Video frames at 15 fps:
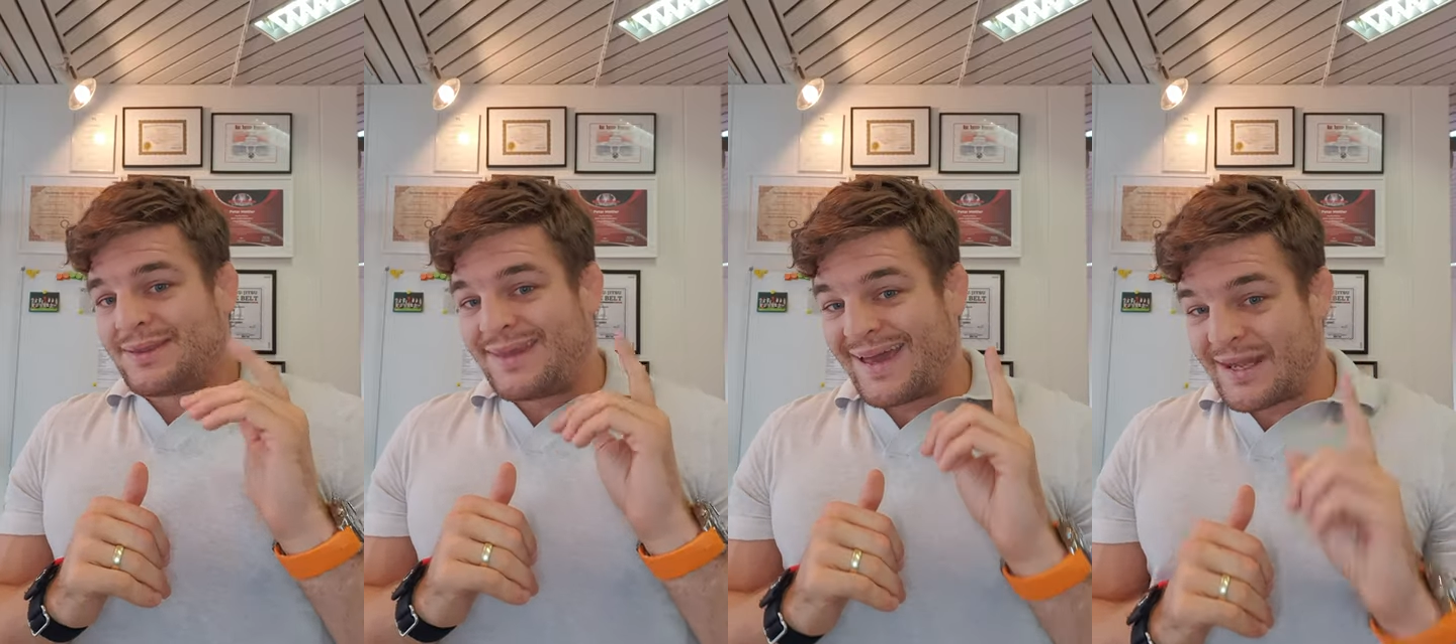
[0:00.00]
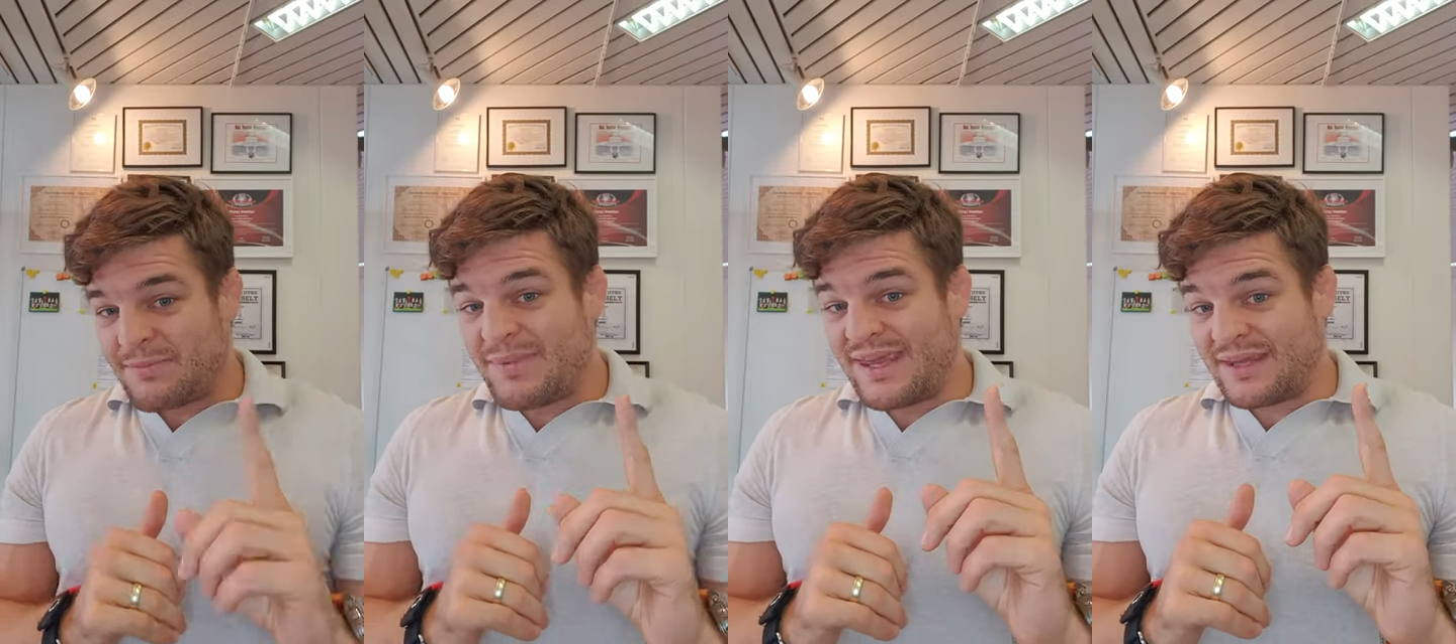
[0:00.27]

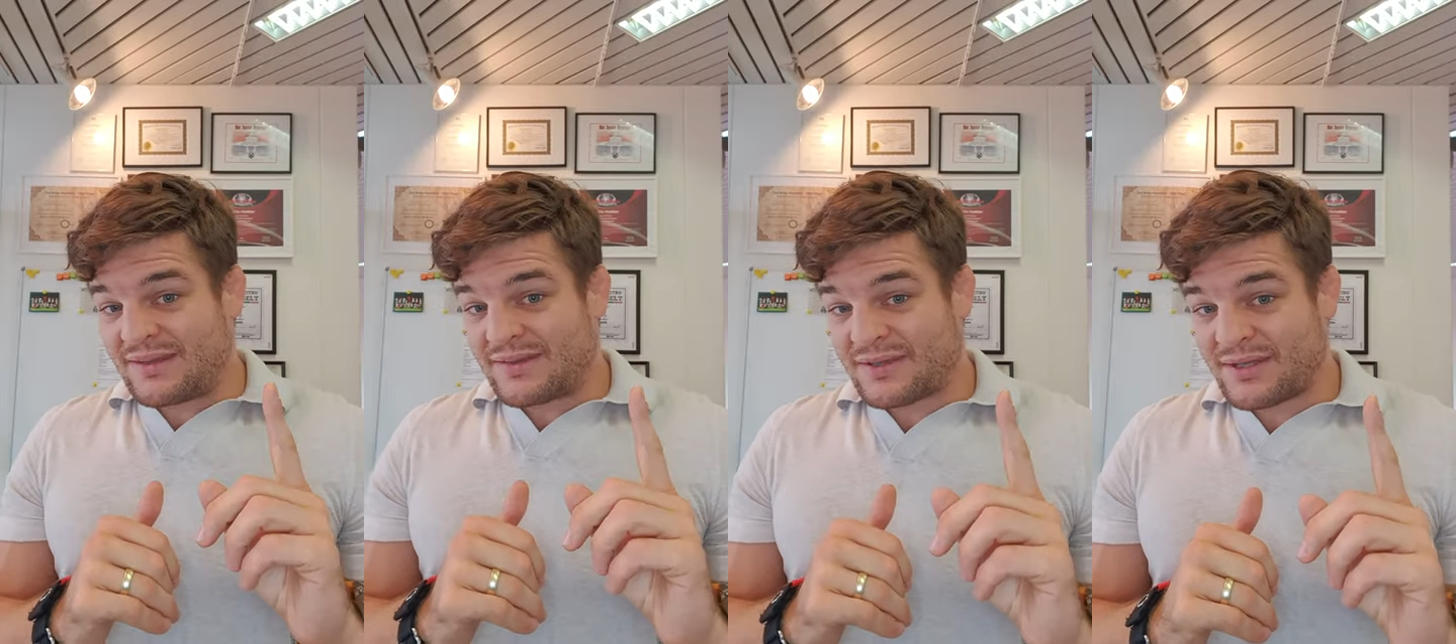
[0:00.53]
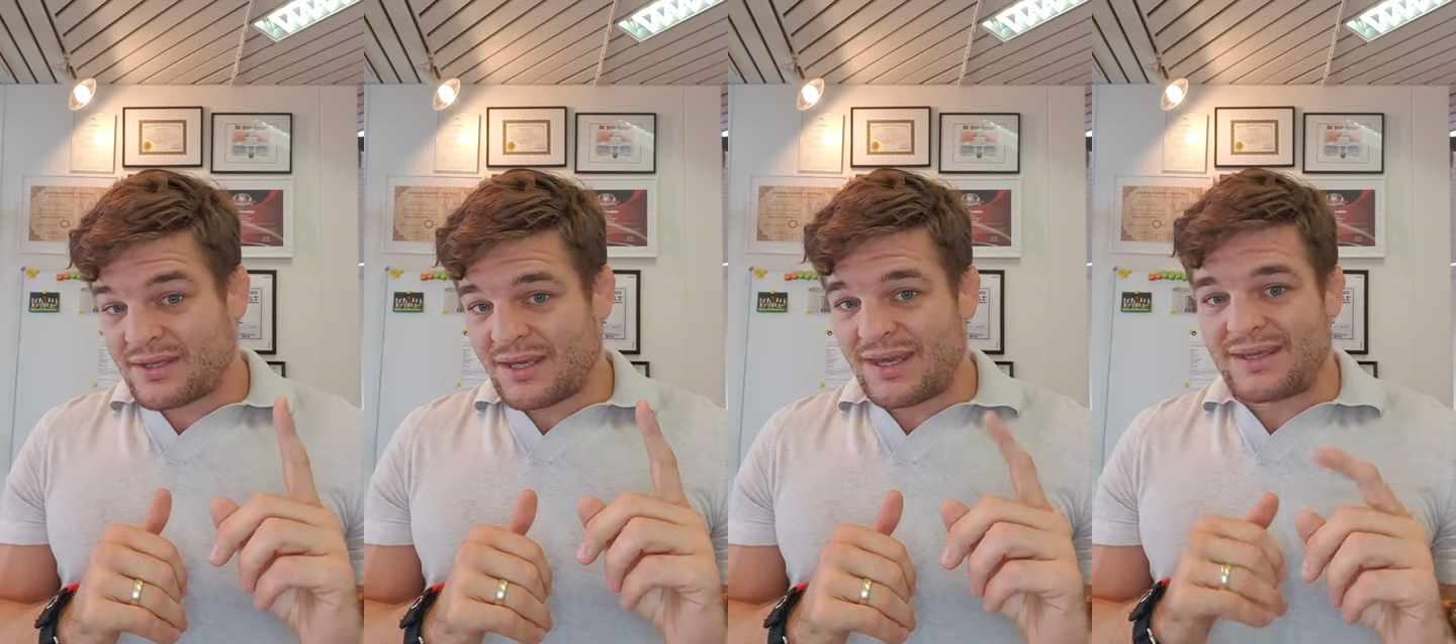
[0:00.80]
That
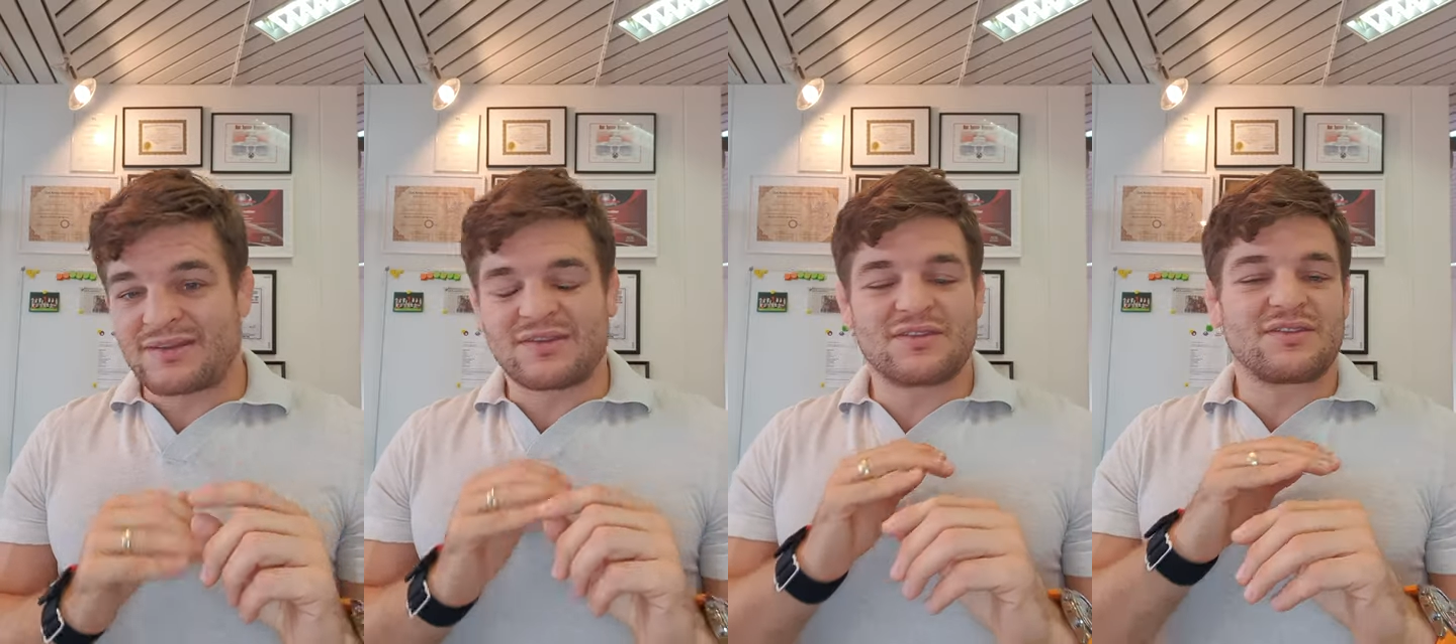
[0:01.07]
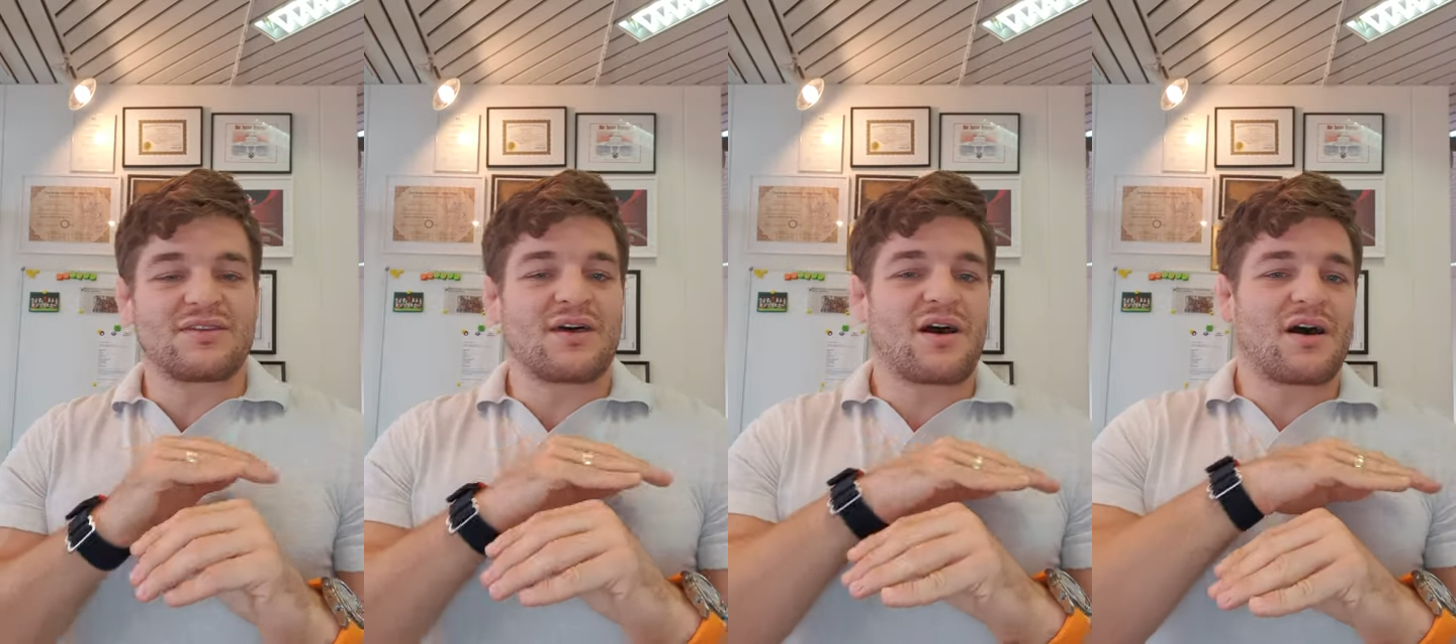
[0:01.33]
means it's
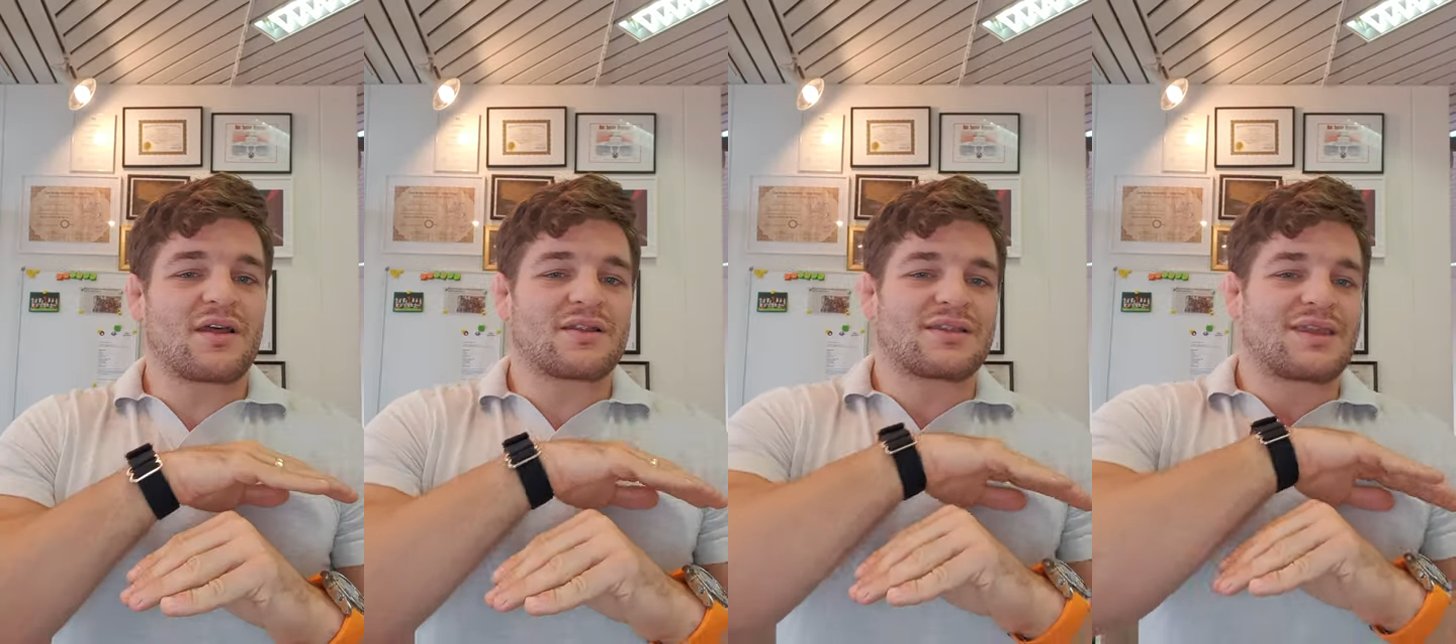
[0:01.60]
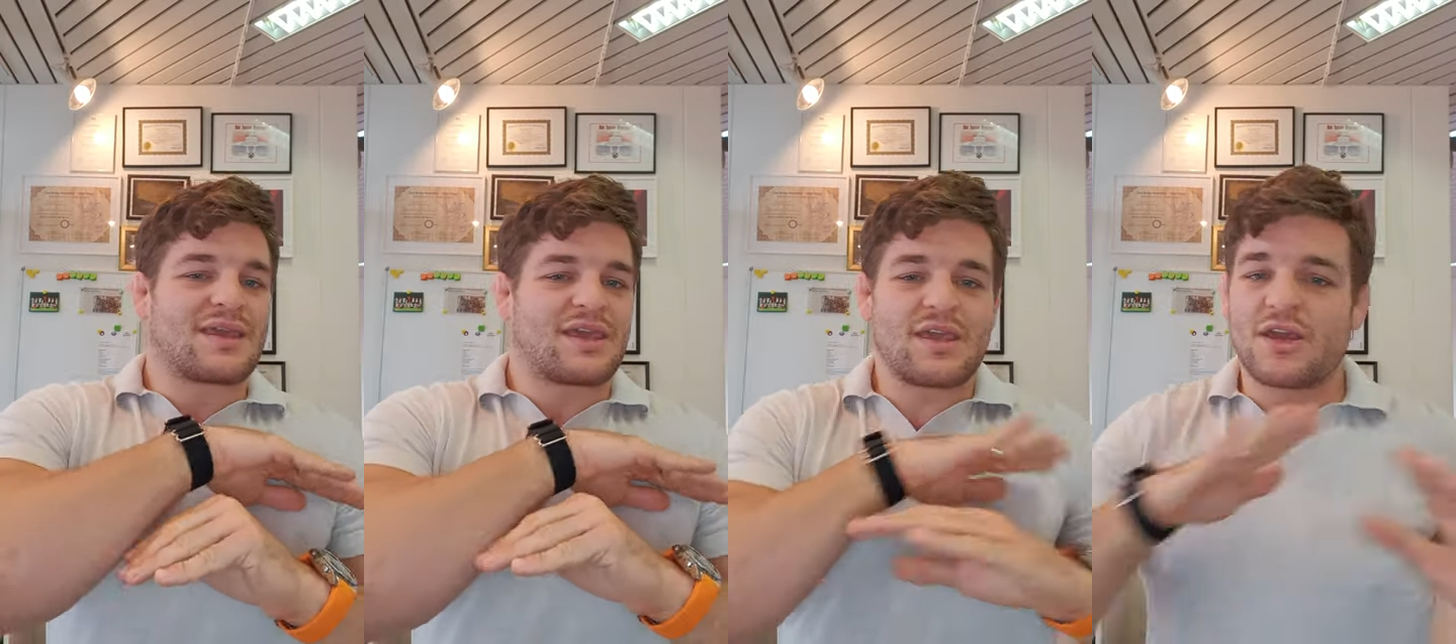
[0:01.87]

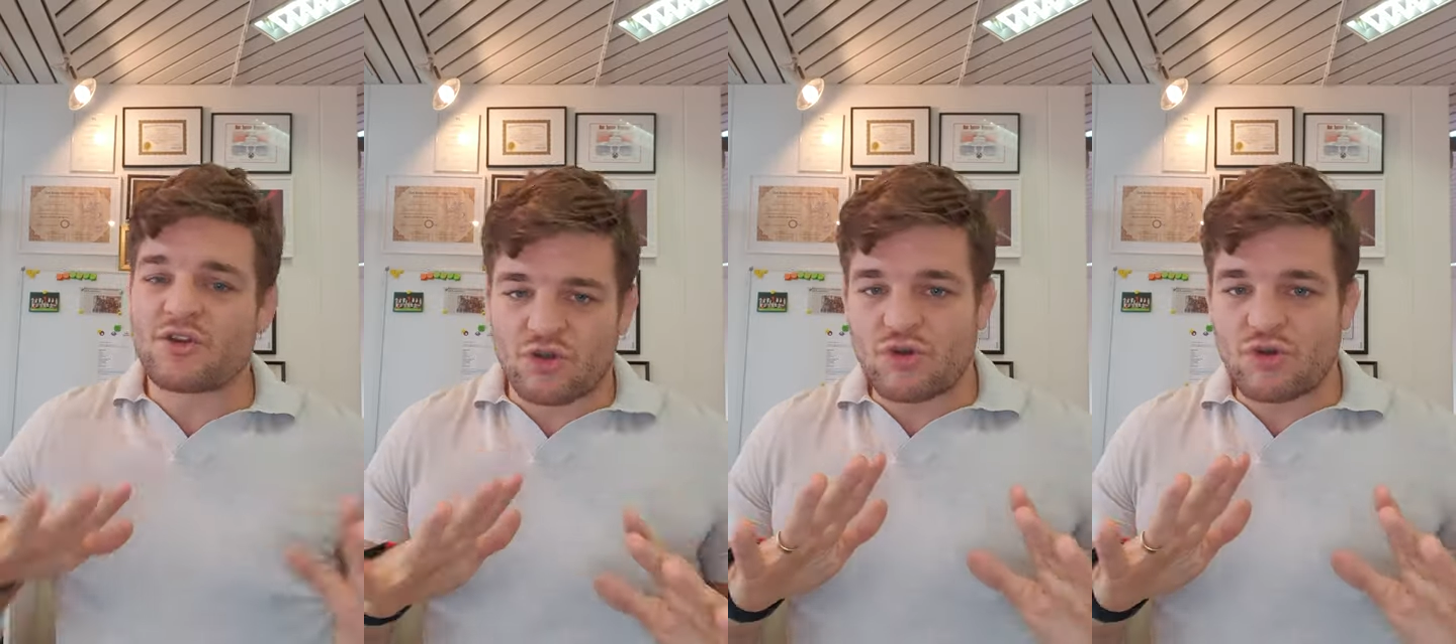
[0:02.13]
not here